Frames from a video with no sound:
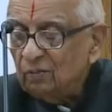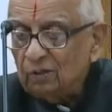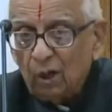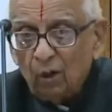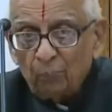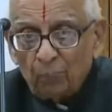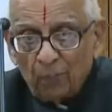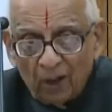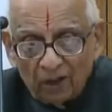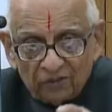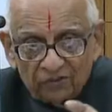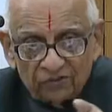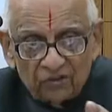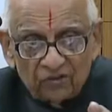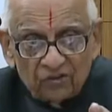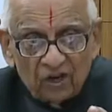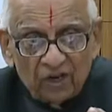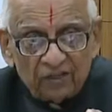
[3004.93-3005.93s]
Now
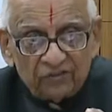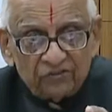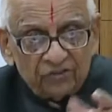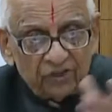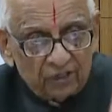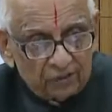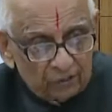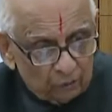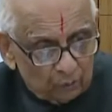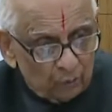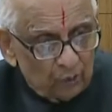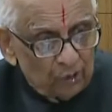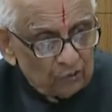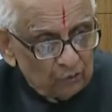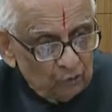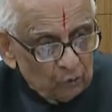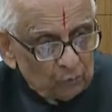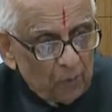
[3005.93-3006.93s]
politicians are agitating.
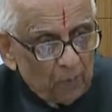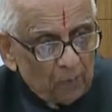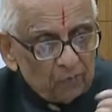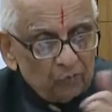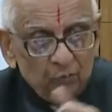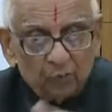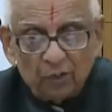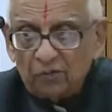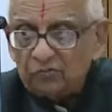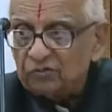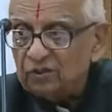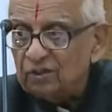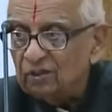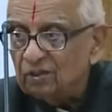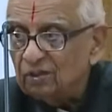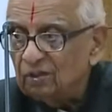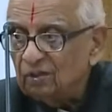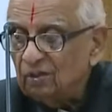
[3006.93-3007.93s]
Today's newspapers you would have
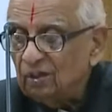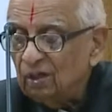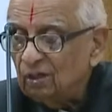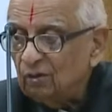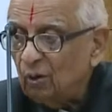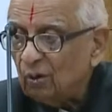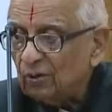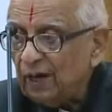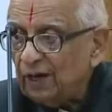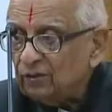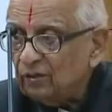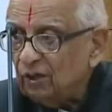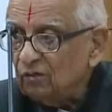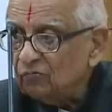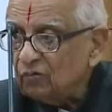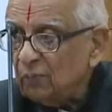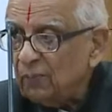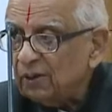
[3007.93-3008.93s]
seen. No right
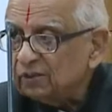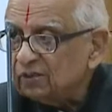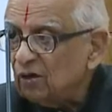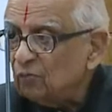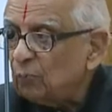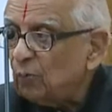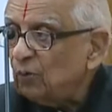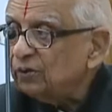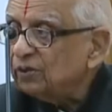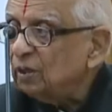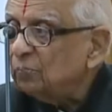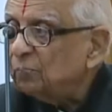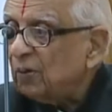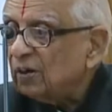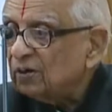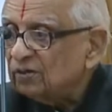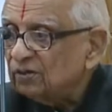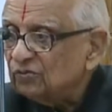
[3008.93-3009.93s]
to information of political
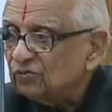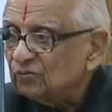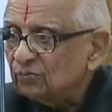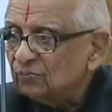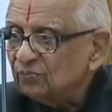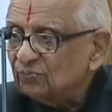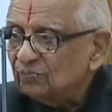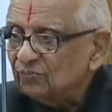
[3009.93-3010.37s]
parties.